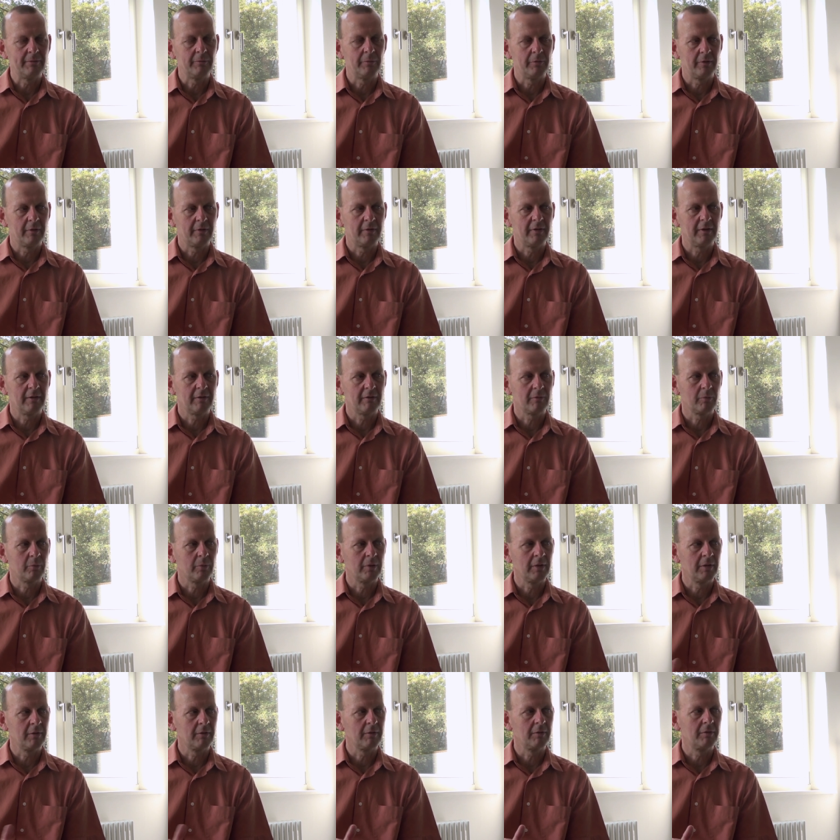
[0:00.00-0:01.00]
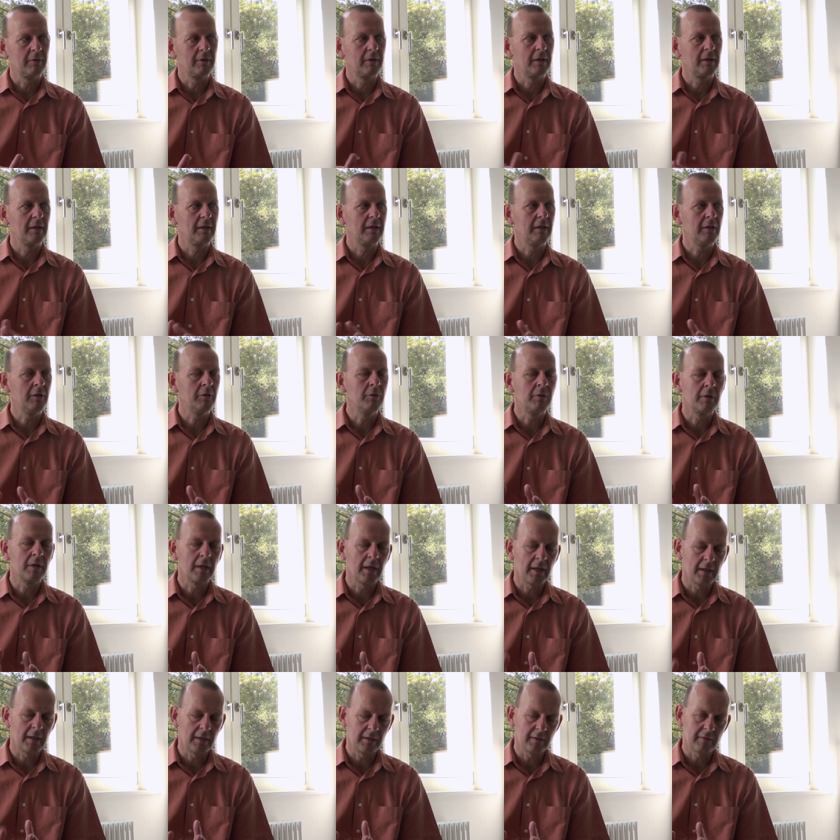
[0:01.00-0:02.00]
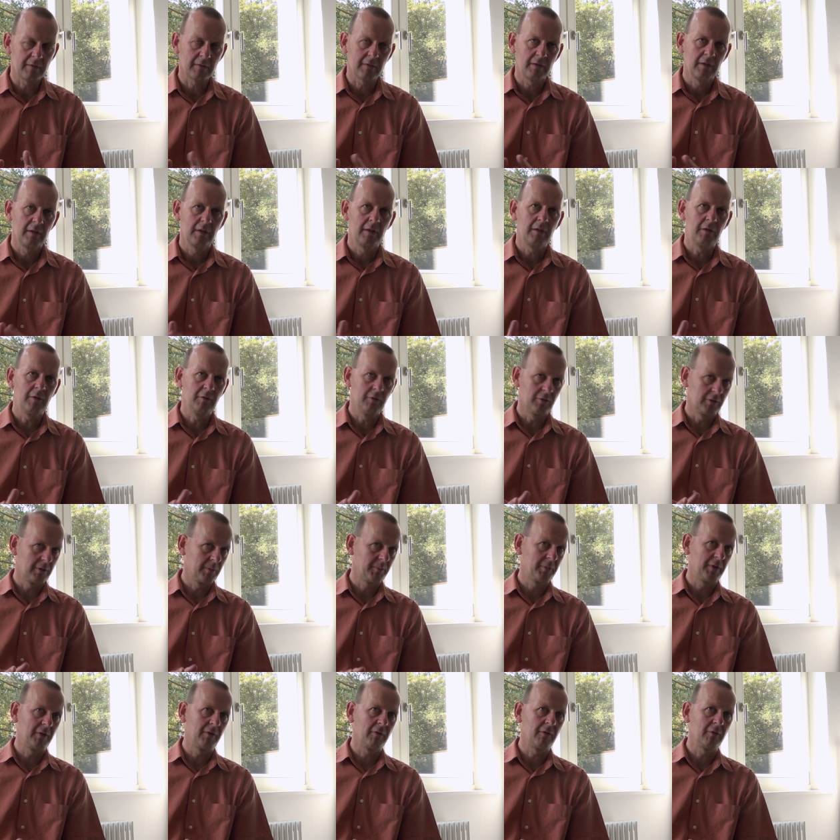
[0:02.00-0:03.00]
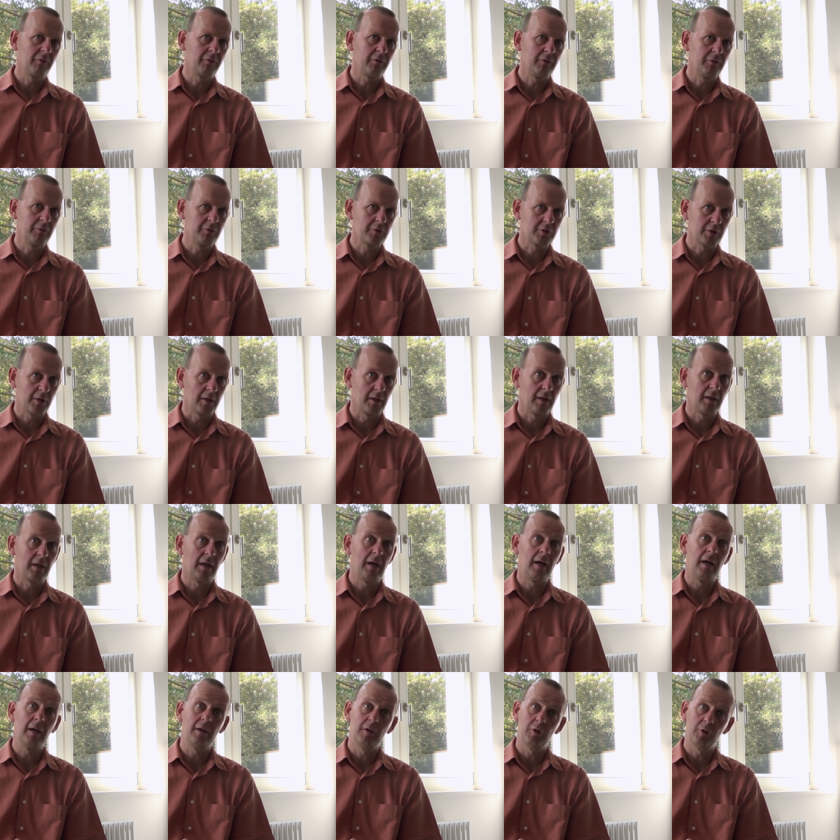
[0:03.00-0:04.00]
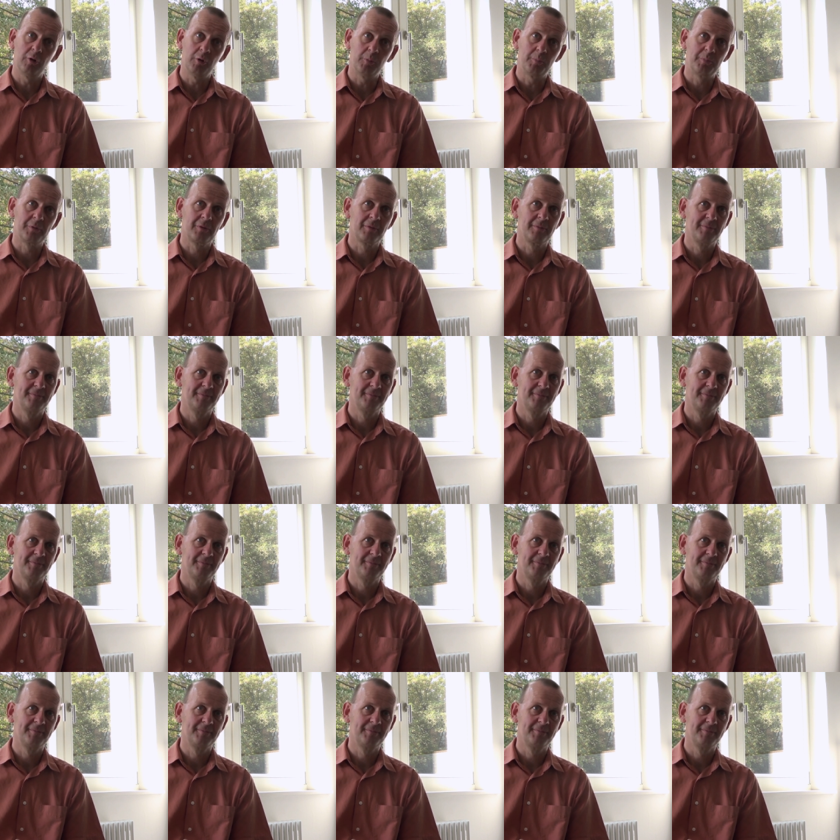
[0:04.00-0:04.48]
this will unite Europe in the future, I hope.